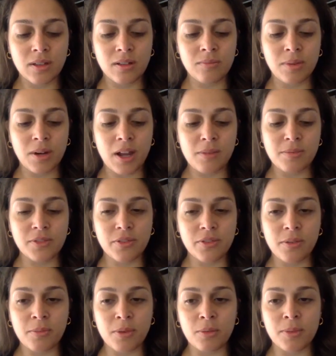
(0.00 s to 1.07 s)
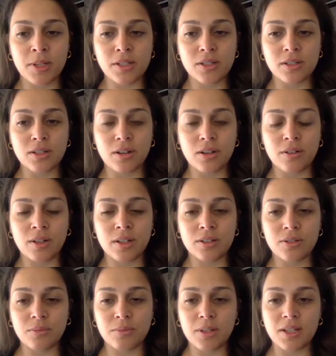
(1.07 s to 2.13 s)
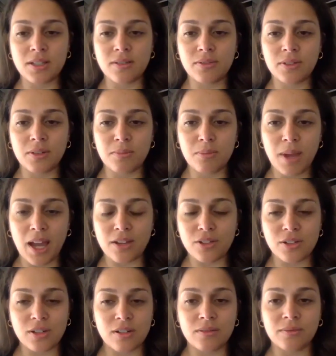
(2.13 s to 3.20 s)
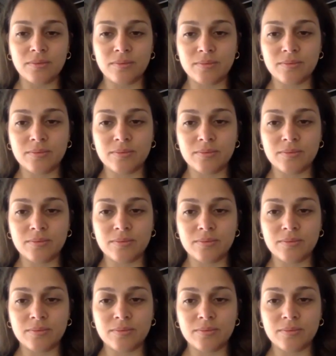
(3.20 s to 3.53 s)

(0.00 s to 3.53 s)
And perhaps for a moment, just going to a place of compassion,